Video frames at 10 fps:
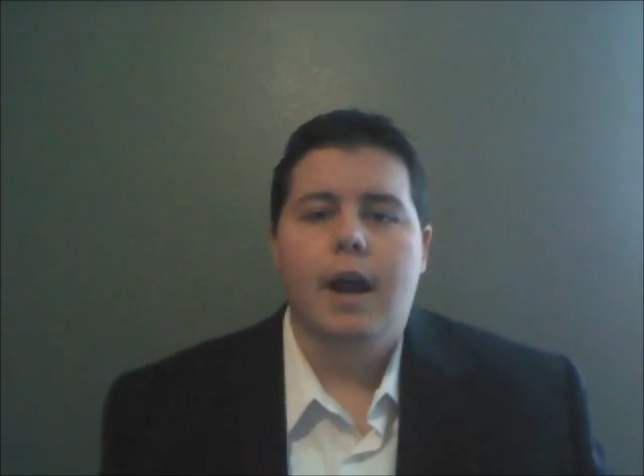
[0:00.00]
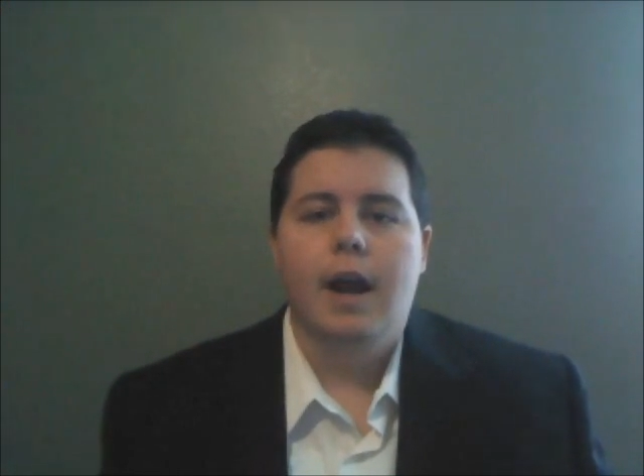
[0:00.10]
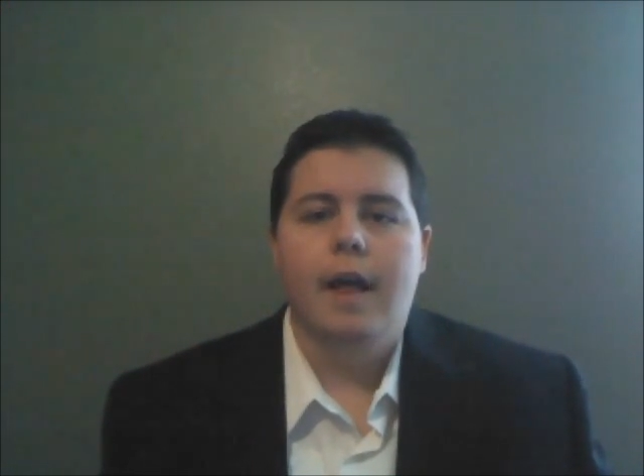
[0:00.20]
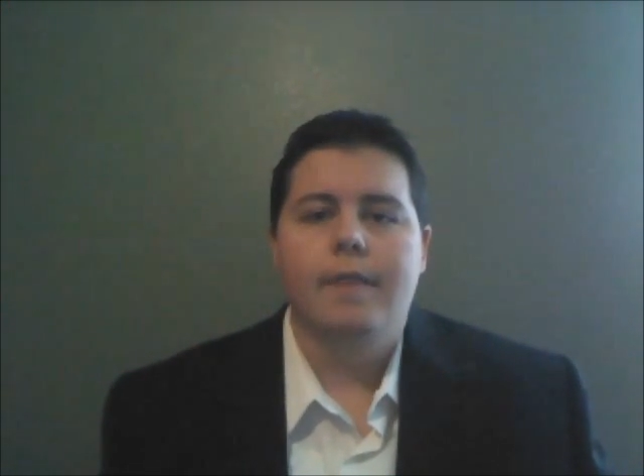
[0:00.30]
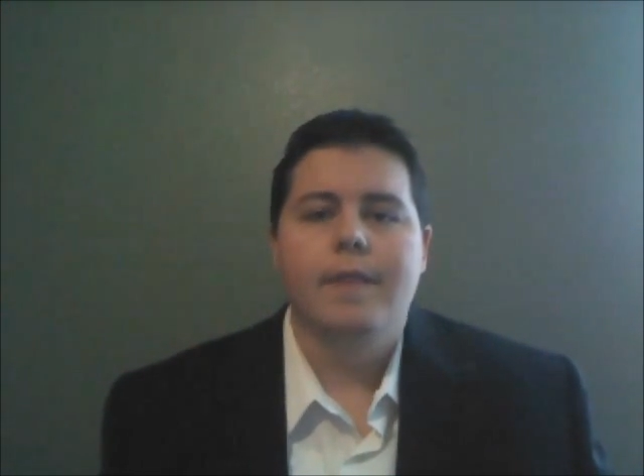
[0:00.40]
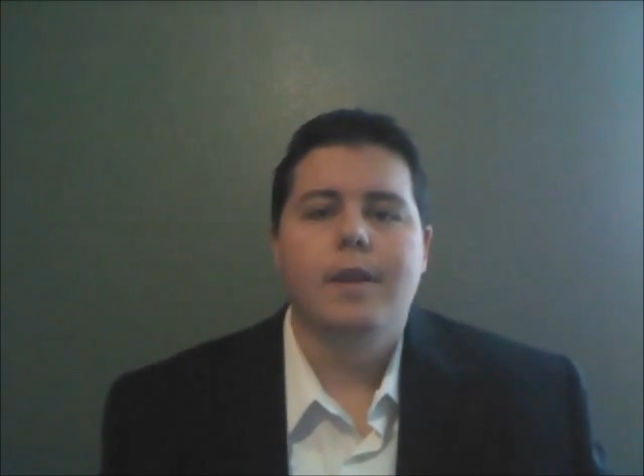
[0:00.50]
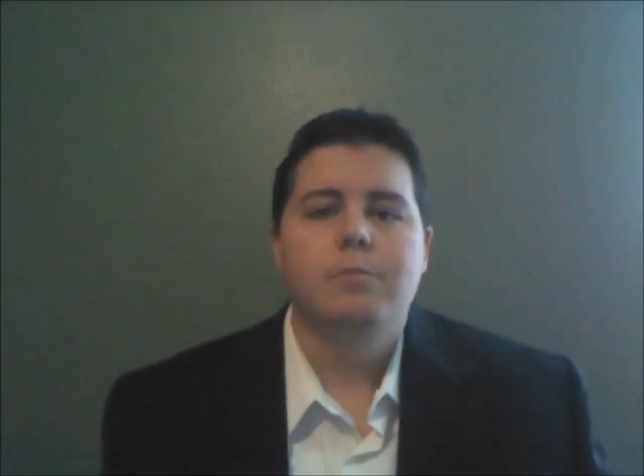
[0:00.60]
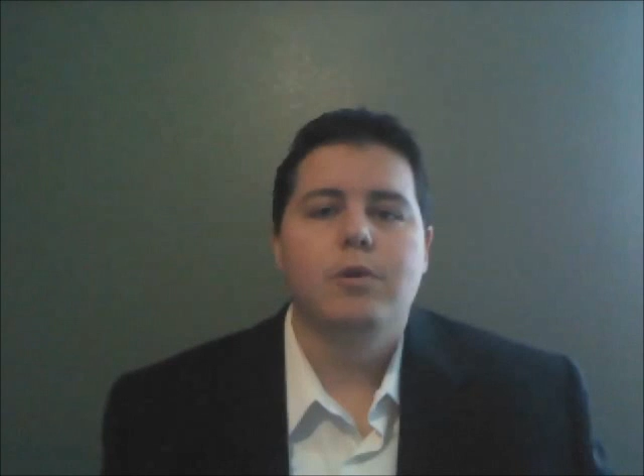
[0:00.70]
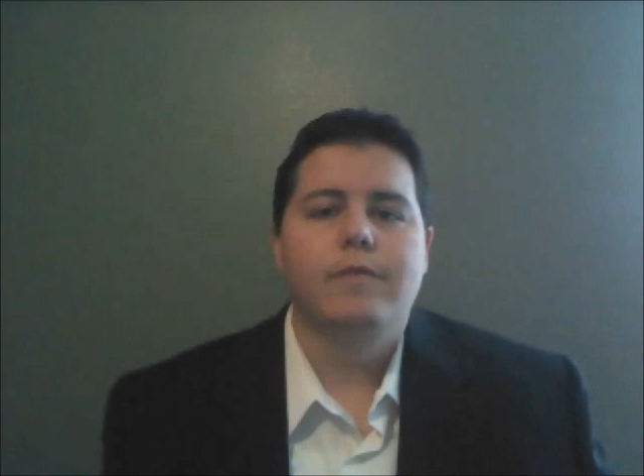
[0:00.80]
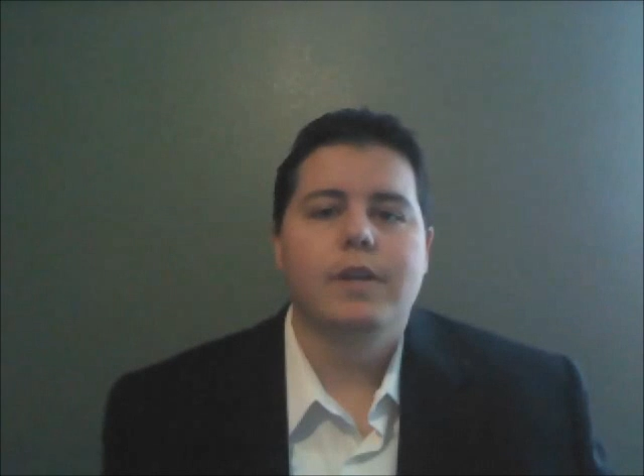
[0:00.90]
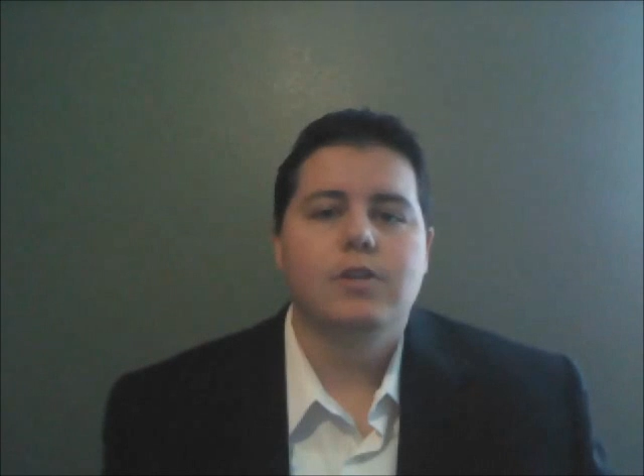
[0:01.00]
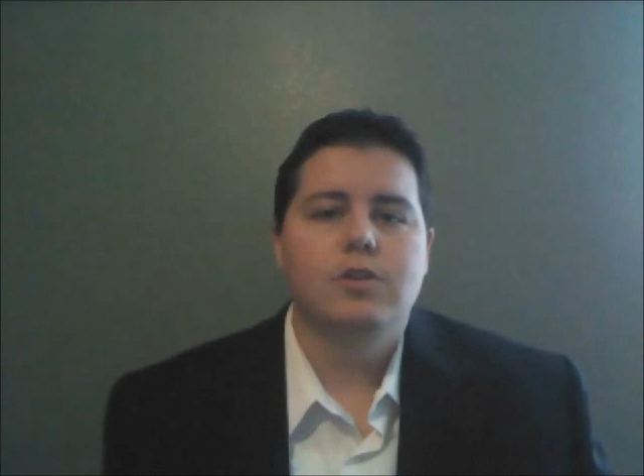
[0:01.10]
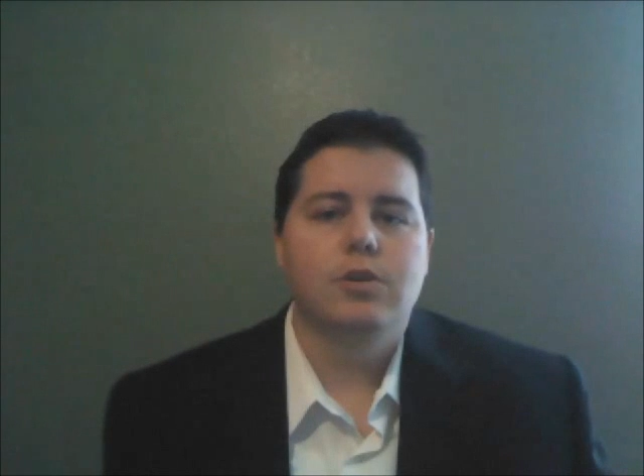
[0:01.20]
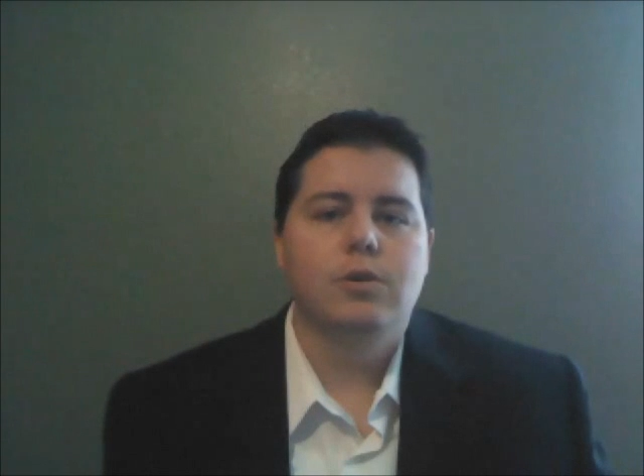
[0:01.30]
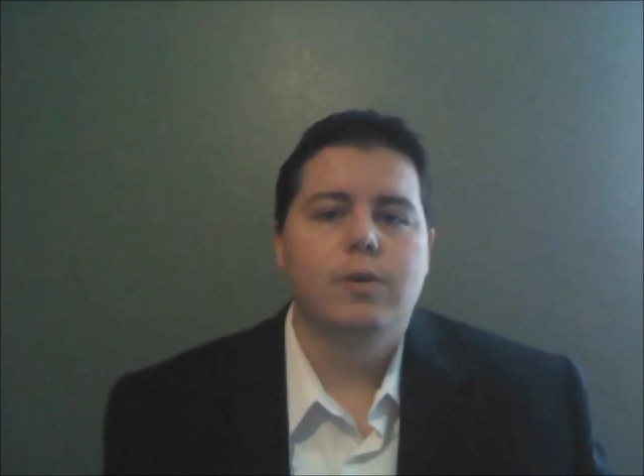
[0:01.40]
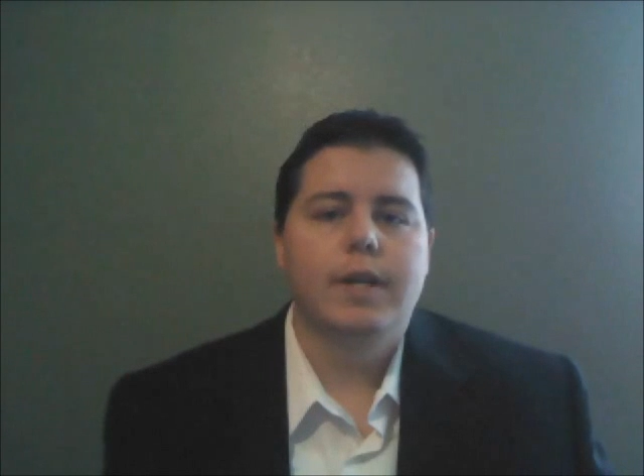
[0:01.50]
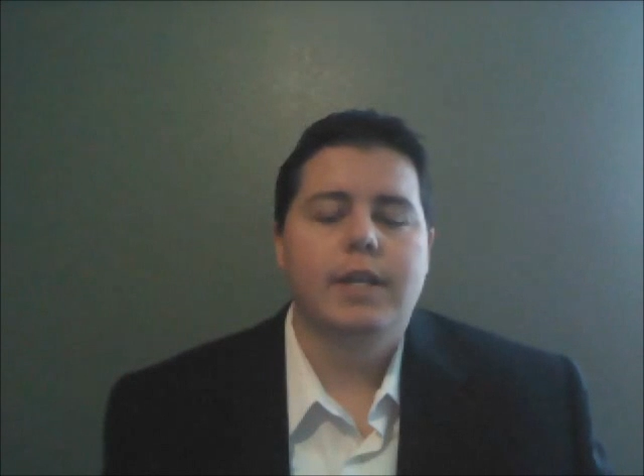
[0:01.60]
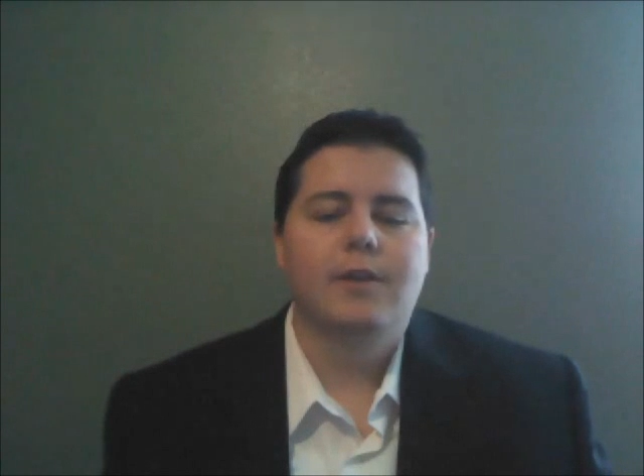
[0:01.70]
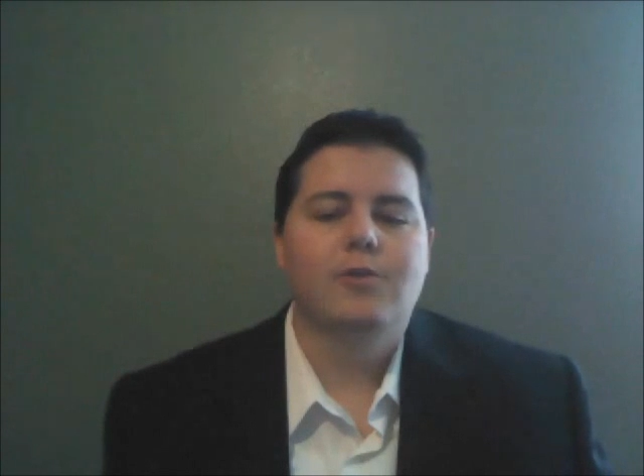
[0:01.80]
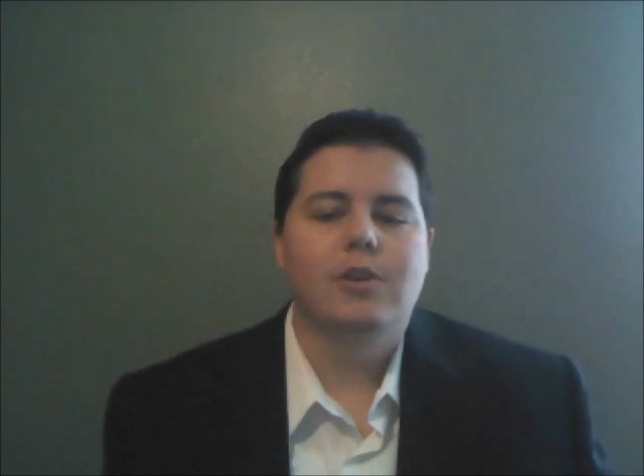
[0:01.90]
and then move into any
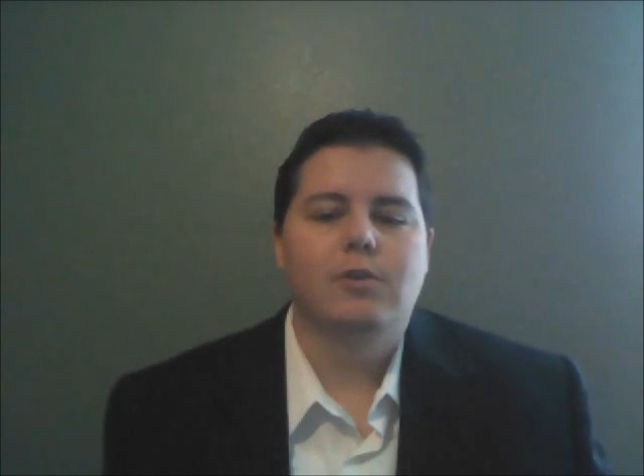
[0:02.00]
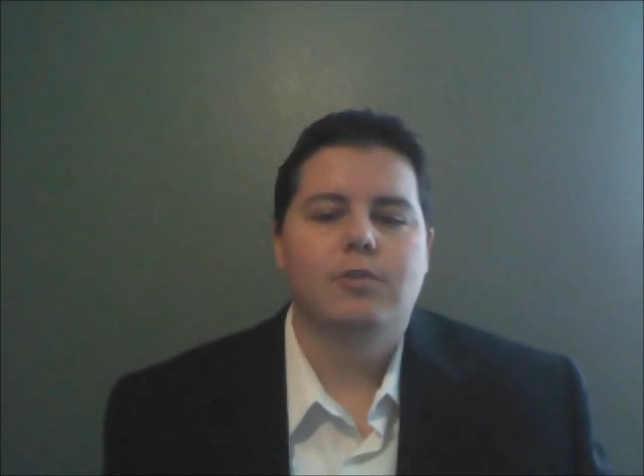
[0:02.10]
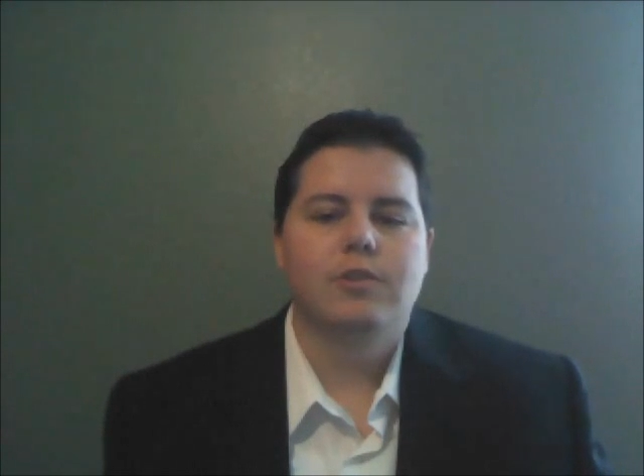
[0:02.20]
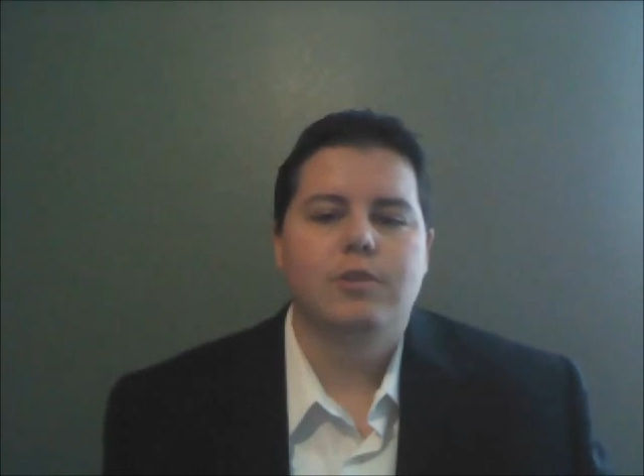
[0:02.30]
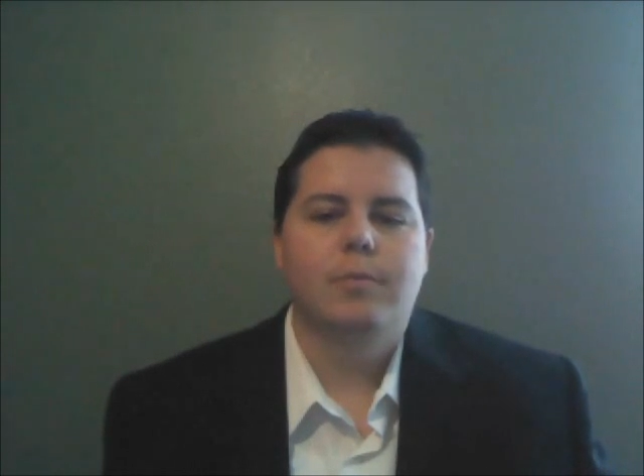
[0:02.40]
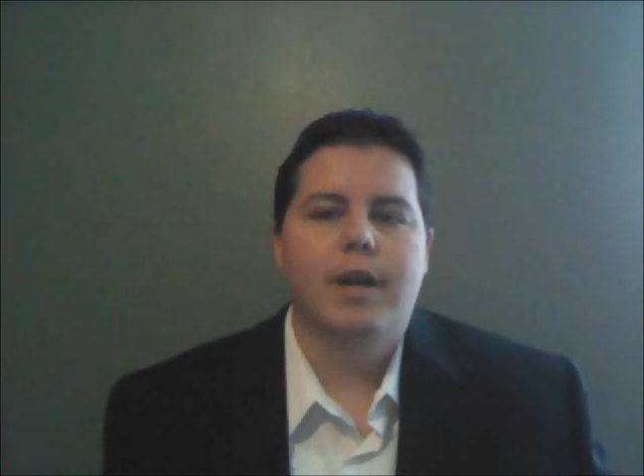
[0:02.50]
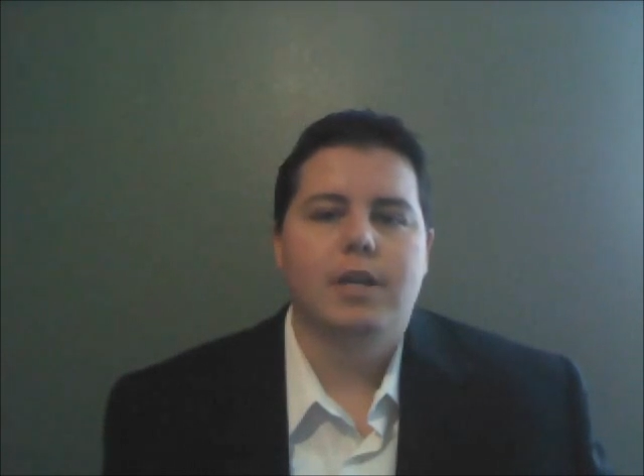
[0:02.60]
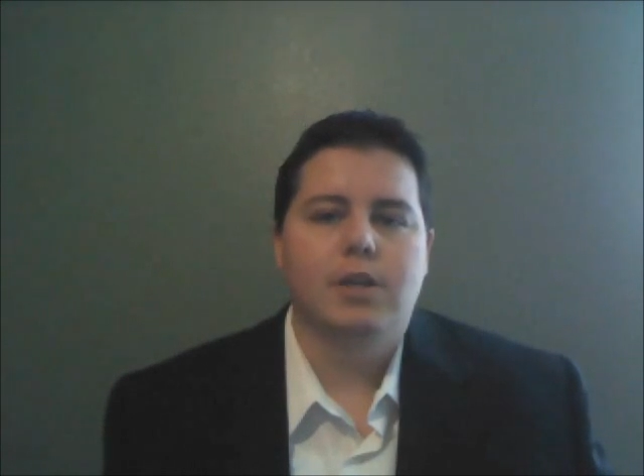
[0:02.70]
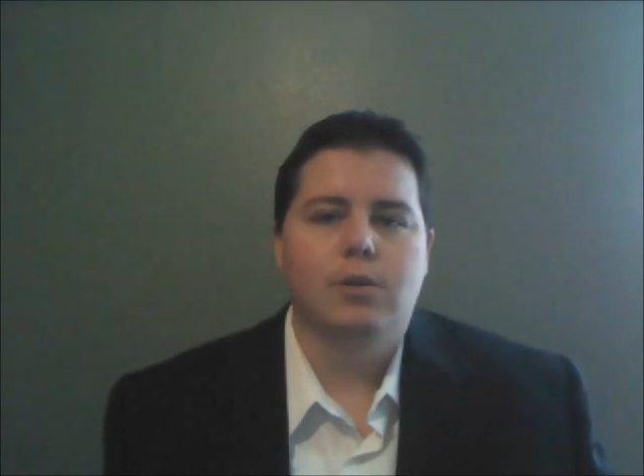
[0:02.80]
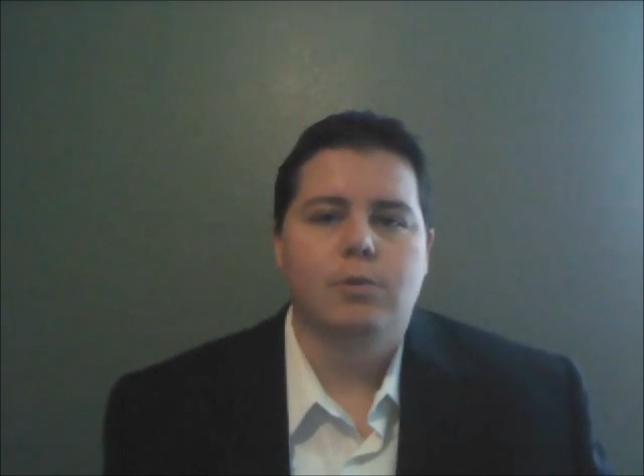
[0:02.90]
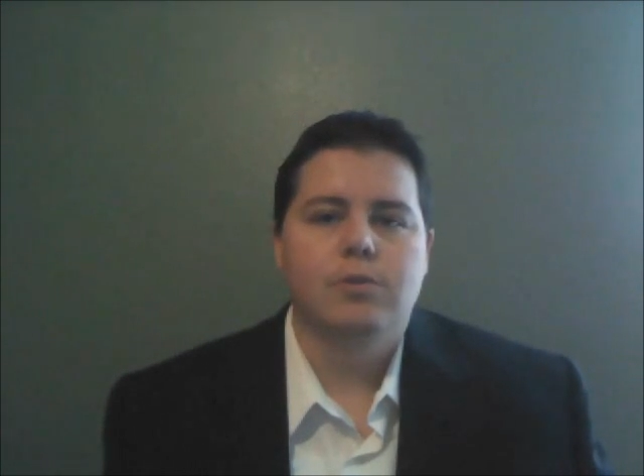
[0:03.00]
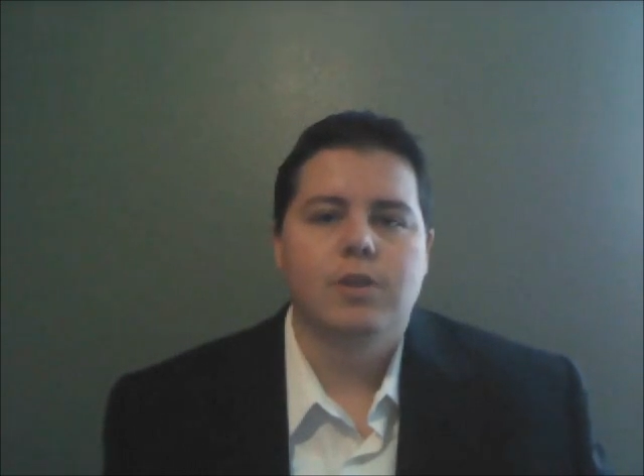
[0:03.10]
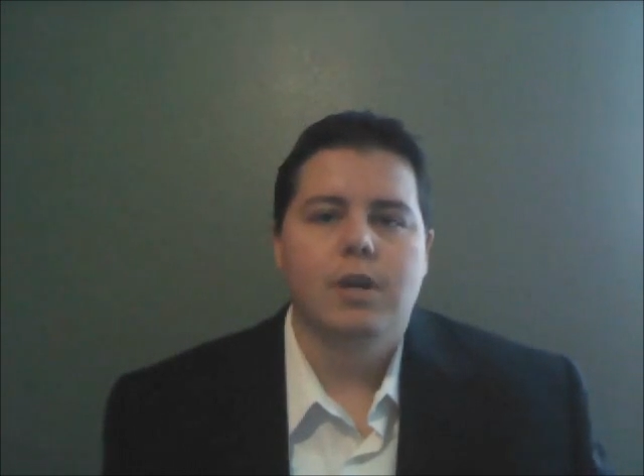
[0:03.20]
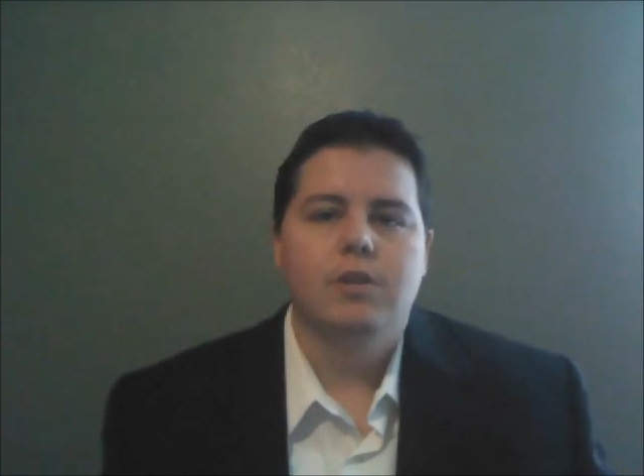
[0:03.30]
other signals that you might use.